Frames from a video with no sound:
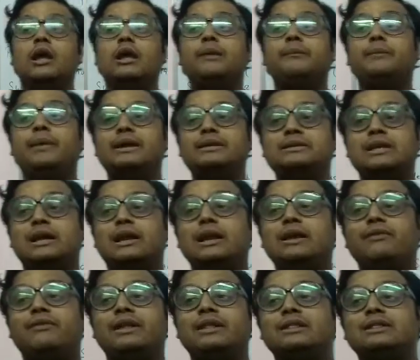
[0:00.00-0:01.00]

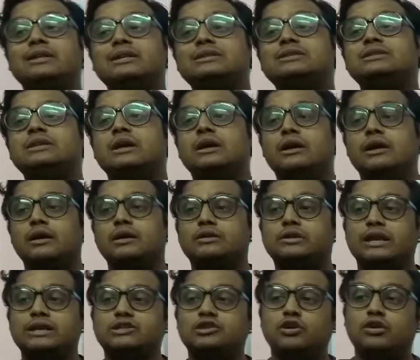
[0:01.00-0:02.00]
Basically, when this
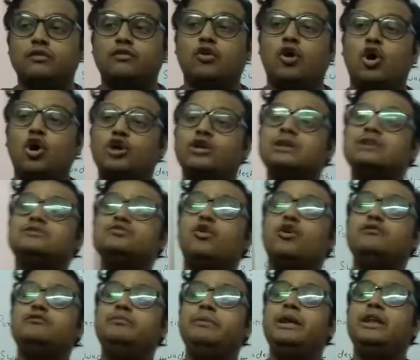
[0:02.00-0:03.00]
session of Congress
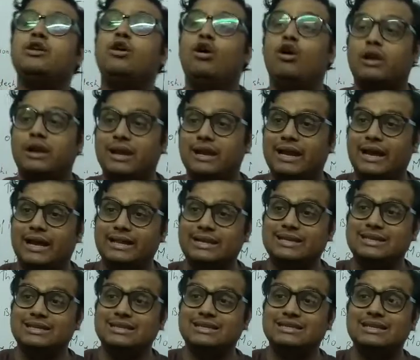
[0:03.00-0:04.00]
was being
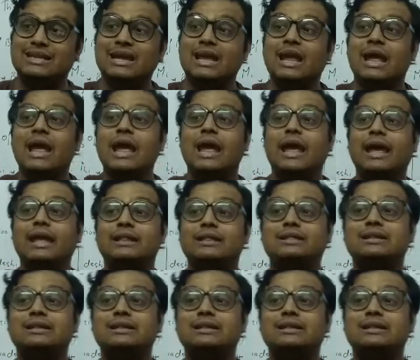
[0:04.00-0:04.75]
organized, in